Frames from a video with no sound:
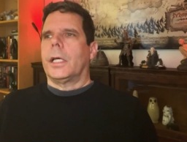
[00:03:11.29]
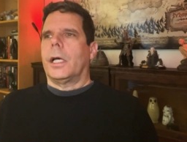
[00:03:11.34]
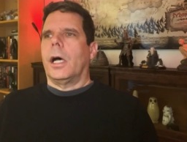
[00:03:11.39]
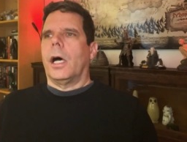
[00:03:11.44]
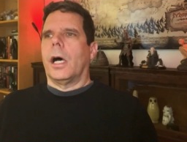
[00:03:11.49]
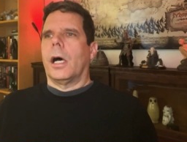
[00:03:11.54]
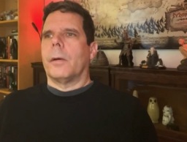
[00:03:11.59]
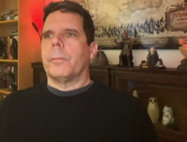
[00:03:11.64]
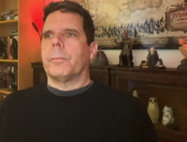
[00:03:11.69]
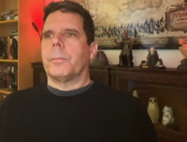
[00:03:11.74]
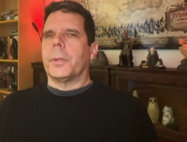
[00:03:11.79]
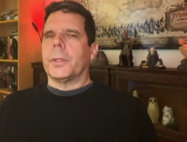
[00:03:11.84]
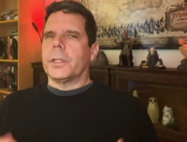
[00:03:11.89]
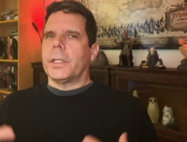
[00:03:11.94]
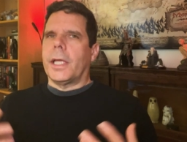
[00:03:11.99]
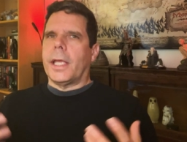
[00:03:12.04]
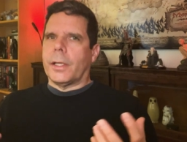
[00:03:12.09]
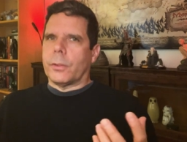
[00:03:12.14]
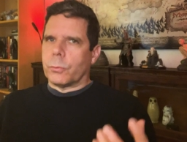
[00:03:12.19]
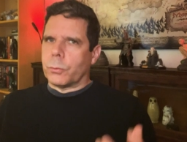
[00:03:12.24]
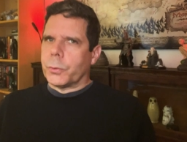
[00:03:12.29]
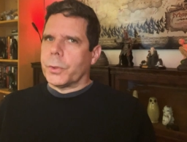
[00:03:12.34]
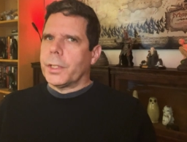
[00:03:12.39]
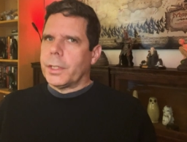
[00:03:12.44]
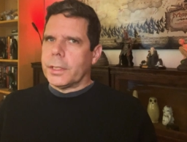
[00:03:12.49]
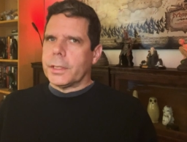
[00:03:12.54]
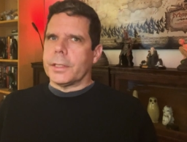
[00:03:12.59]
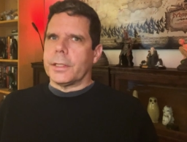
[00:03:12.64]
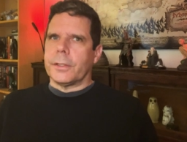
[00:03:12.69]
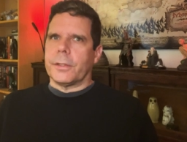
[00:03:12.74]
um, but and
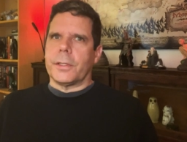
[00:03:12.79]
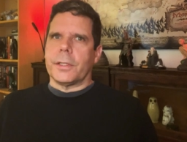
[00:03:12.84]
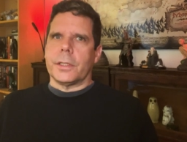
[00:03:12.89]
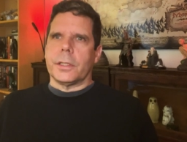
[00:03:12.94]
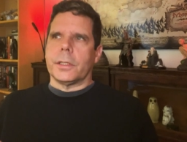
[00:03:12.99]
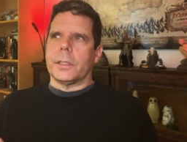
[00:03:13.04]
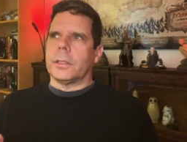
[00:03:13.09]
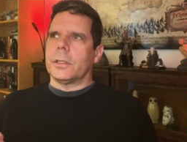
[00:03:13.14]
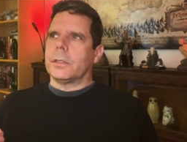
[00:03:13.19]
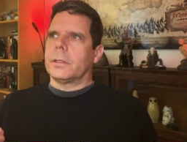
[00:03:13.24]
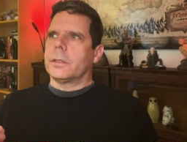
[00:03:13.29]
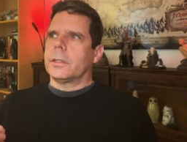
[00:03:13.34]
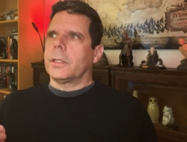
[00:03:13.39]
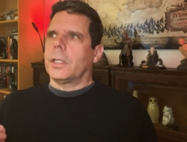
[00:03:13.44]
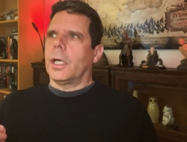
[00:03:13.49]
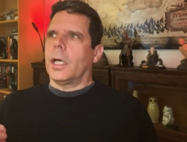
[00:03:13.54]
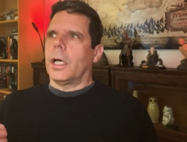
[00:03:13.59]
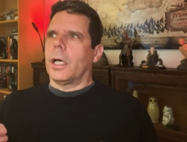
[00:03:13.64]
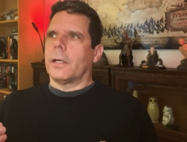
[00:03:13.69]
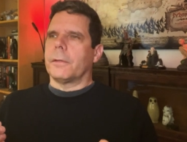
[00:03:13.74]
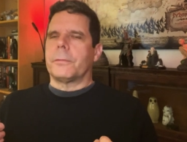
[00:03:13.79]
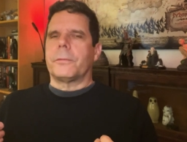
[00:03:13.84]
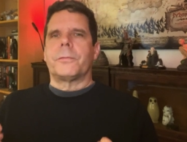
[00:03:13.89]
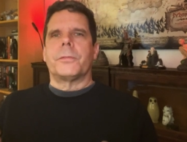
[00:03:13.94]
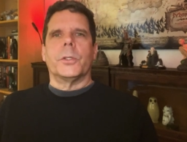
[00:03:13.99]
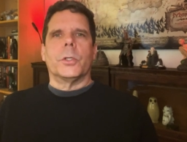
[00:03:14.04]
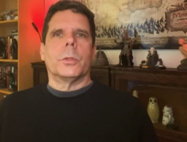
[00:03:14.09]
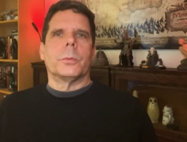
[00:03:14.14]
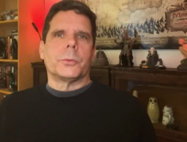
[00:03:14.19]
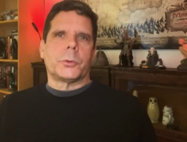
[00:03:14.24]
really the uh,
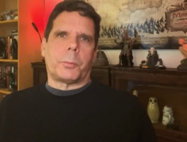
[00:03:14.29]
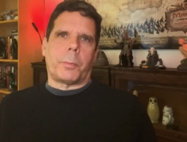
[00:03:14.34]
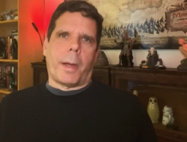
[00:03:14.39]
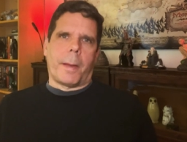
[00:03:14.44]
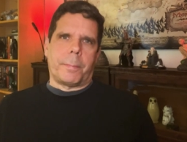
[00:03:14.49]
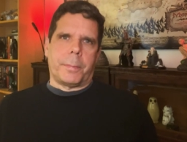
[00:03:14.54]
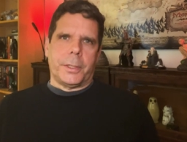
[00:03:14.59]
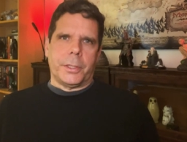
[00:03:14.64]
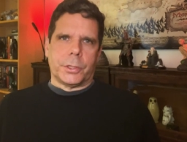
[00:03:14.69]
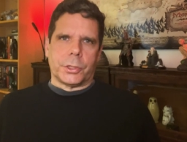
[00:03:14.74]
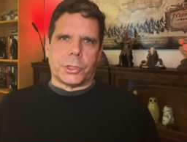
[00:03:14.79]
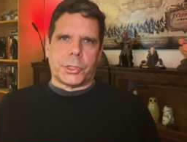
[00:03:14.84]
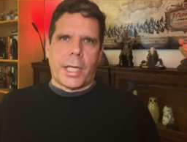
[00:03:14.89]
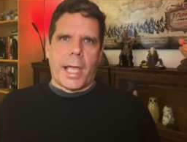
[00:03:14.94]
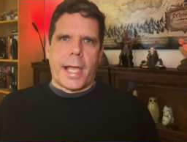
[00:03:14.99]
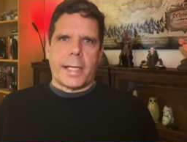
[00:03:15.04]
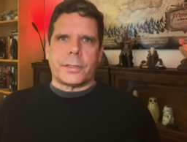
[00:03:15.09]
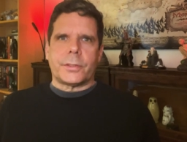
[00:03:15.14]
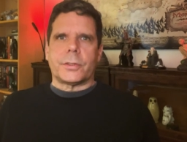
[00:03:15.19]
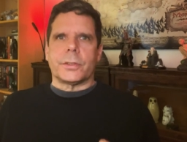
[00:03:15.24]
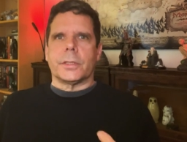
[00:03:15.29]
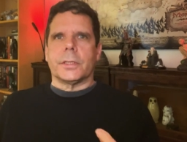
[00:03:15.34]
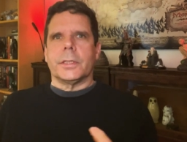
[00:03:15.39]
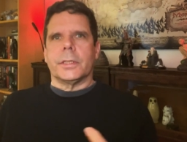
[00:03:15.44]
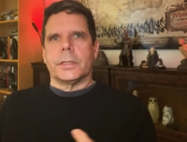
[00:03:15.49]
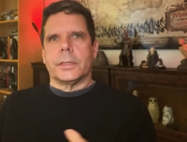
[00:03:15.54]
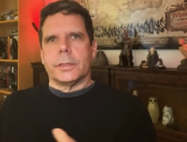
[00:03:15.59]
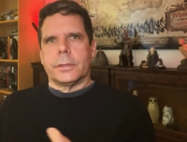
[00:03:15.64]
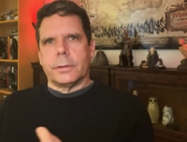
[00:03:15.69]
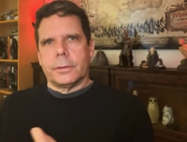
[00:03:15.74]
films by Peter Jackson
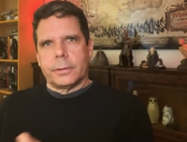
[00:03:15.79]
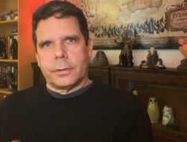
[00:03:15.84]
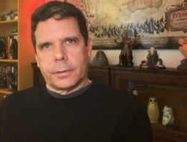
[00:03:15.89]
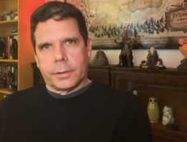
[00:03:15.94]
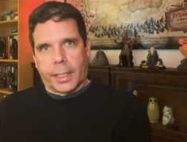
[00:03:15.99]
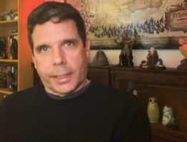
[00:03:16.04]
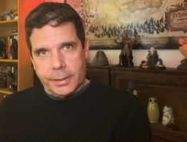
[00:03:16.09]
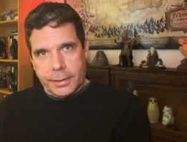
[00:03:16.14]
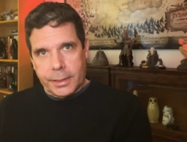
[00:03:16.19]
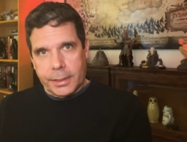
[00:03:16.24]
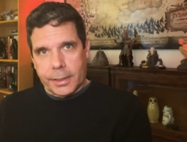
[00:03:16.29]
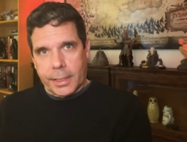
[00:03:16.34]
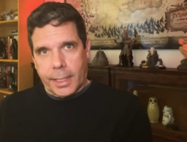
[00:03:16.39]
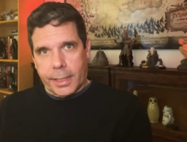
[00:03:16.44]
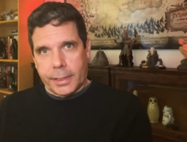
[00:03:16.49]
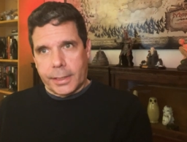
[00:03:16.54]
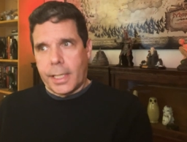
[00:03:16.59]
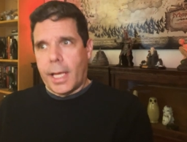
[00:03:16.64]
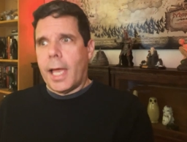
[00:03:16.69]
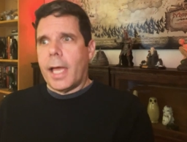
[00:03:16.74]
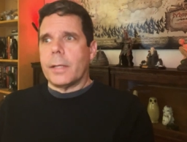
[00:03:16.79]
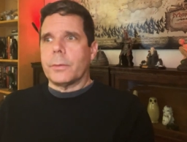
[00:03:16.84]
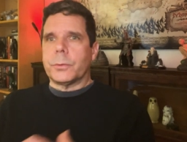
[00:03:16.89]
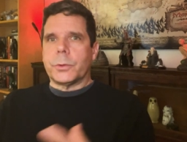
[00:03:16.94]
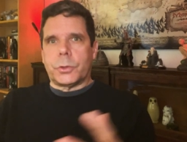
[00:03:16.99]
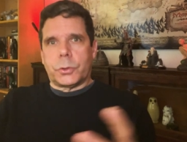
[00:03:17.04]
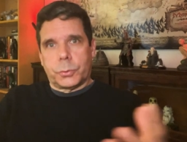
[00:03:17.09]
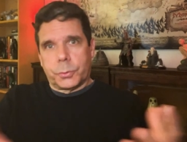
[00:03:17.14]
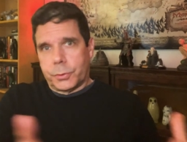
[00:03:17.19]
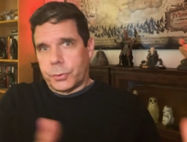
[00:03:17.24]
in 1999,
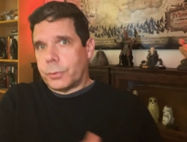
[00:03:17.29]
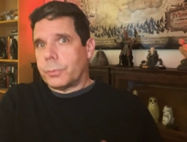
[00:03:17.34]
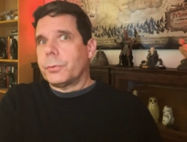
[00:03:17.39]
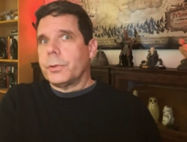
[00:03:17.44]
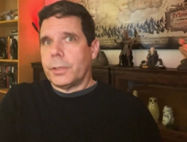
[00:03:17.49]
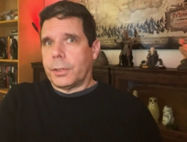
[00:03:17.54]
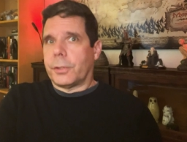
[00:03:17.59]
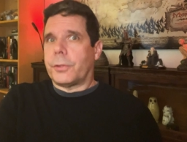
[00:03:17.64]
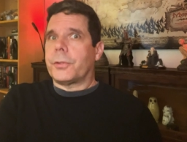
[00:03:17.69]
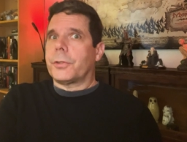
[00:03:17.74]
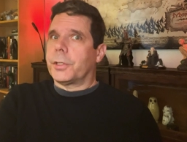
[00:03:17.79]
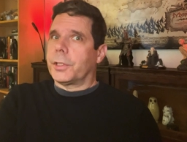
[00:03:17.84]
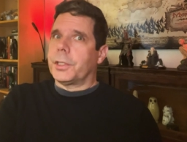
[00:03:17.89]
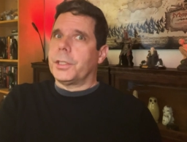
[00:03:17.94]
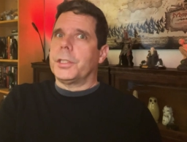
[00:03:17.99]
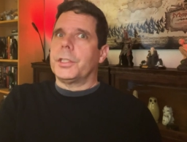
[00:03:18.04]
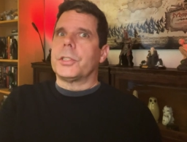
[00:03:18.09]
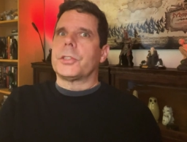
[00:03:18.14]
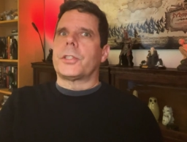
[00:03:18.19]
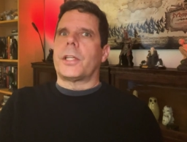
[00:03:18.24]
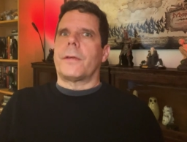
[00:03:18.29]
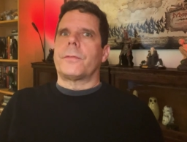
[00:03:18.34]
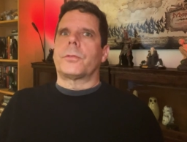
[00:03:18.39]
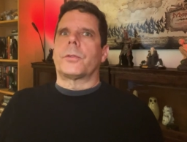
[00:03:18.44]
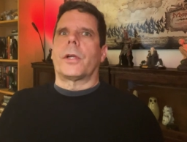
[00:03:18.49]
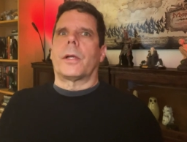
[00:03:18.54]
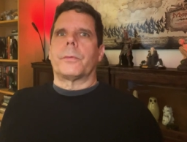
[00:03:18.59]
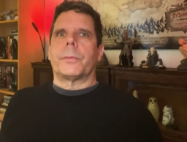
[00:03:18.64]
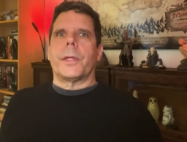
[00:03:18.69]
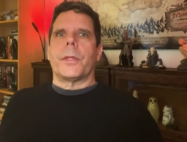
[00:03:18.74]
which was really 30 years
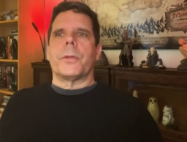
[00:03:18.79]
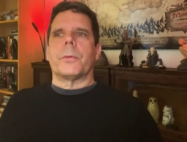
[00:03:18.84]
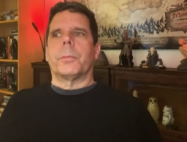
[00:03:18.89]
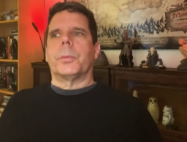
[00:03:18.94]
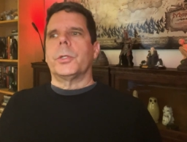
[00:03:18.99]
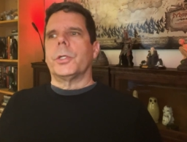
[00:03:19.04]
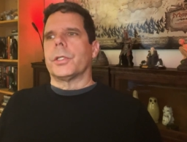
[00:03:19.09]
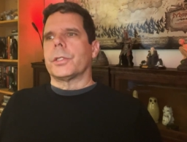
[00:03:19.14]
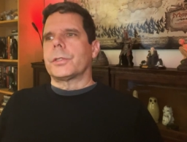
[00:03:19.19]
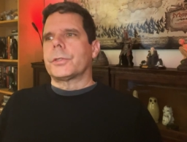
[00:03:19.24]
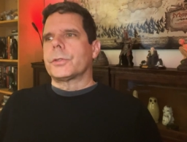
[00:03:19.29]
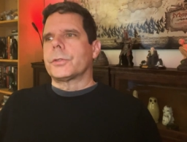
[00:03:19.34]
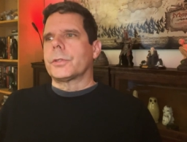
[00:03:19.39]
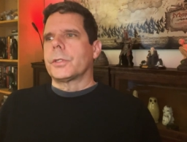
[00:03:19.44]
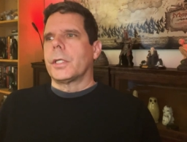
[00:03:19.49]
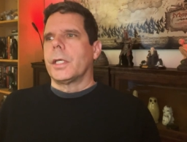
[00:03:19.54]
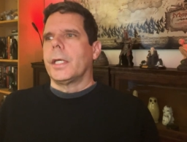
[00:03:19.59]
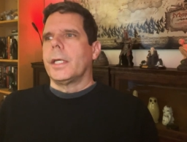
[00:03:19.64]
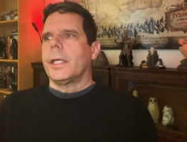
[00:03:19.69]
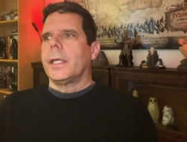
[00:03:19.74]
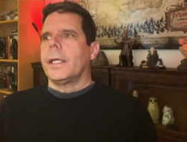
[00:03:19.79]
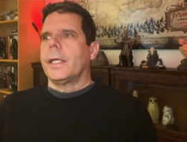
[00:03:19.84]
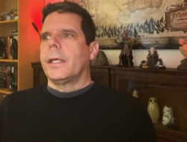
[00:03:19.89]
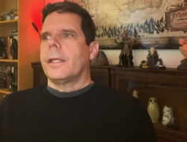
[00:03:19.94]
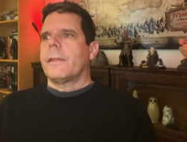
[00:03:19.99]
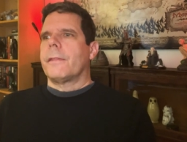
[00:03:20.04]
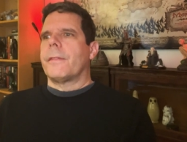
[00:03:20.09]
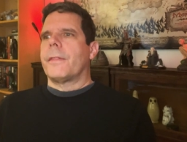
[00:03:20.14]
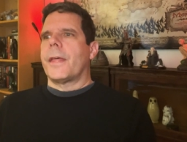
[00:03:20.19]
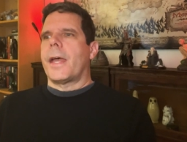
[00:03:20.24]
after I read the books,
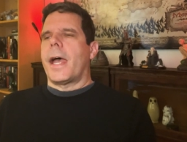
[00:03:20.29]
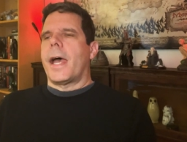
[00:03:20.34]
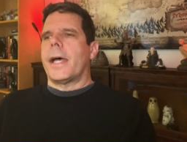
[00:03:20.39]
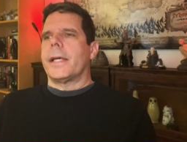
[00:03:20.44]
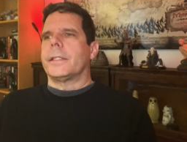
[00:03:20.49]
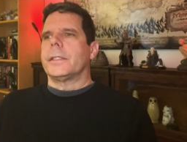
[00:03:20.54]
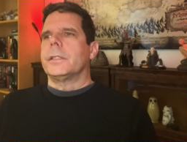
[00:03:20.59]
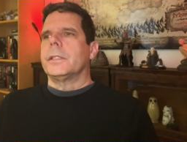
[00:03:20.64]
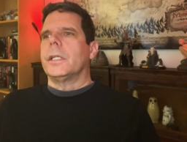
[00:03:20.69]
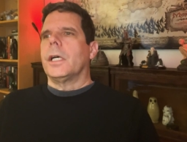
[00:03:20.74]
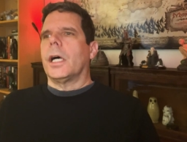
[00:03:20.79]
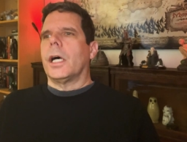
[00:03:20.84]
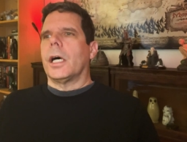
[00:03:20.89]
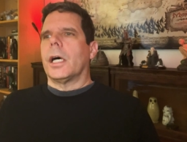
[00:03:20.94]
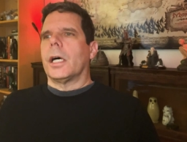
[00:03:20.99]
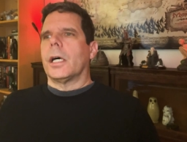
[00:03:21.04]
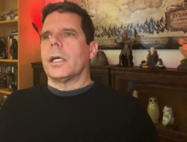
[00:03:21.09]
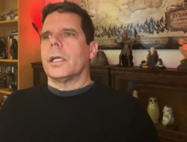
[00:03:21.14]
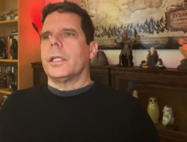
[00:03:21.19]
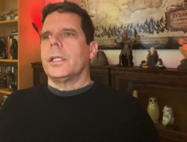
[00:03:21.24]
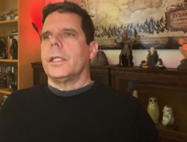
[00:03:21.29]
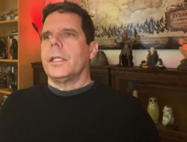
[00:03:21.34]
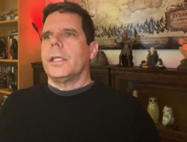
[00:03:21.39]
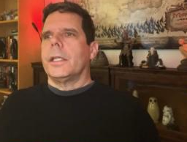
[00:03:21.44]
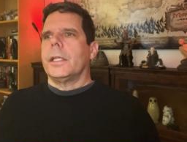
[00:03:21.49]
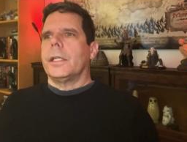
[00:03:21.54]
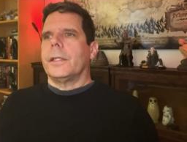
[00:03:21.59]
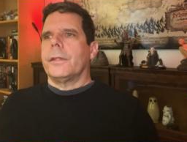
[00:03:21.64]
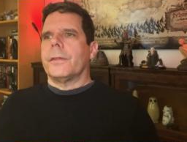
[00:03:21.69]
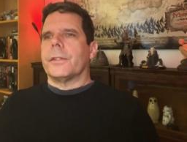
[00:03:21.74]
that uh,
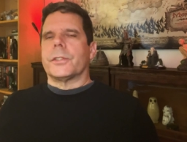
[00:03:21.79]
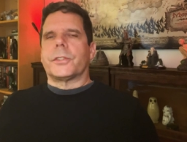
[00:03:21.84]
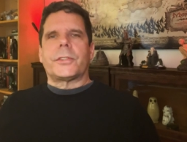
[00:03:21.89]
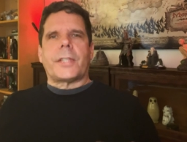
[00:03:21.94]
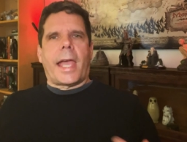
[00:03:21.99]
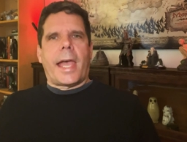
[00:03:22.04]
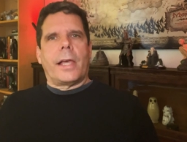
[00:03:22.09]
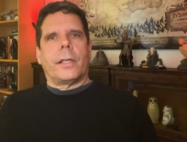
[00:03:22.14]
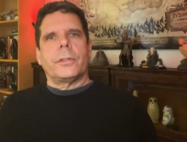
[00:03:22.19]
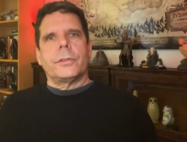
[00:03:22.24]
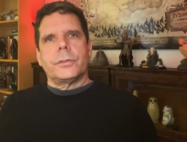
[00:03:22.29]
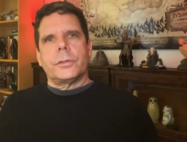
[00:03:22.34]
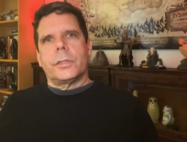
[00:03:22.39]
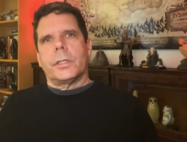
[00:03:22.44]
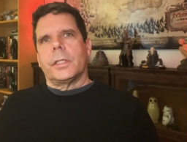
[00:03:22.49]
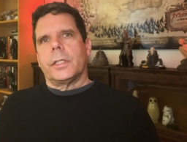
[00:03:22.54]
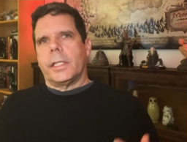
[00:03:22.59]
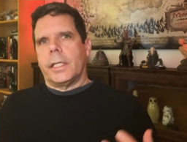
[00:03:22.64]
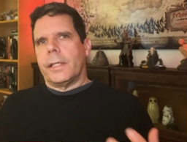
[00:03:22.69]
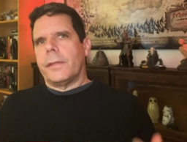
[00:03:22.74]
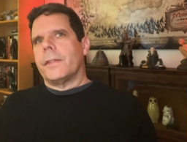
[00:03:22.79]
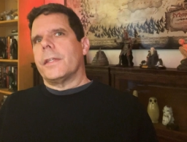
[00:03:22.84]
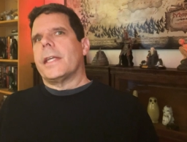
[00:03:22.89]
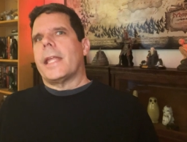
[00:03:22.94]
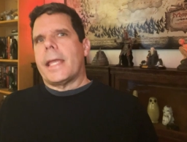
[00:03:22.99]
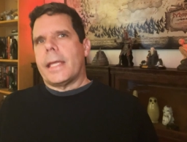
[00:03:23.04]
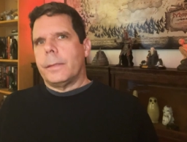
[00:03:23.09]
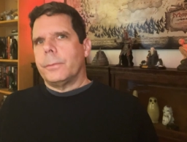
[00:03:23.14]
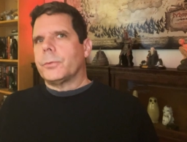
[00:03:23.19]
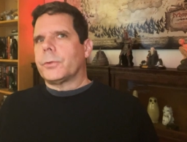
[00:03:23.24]
the sound and the
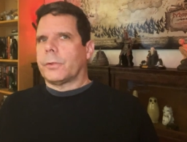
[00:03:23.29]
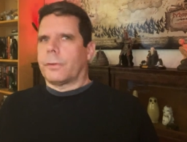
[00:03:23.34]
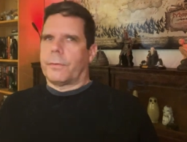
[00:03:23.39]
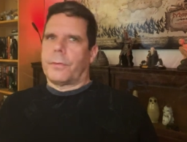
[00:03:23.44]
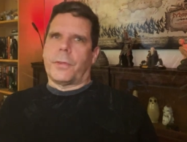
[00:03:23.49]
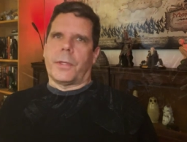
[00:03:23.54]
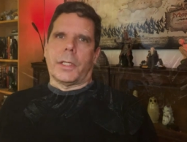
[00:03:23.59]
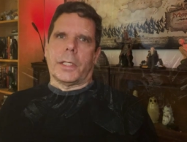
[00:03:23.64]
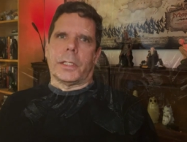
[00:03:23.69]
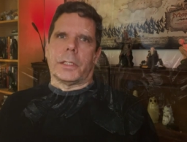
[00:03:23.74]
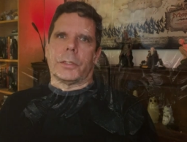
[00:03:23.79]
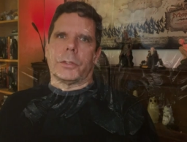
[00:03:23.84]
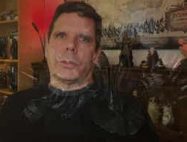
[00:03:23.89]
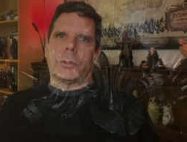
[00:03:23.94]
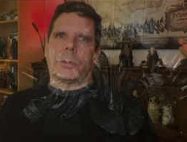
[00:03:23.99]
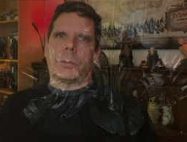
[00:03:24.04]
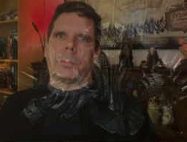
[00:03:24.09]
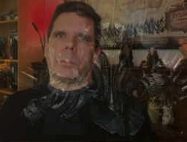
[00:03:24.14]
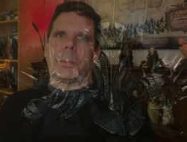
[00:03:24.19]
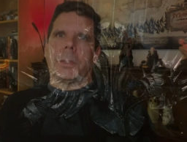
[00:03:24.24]
names of things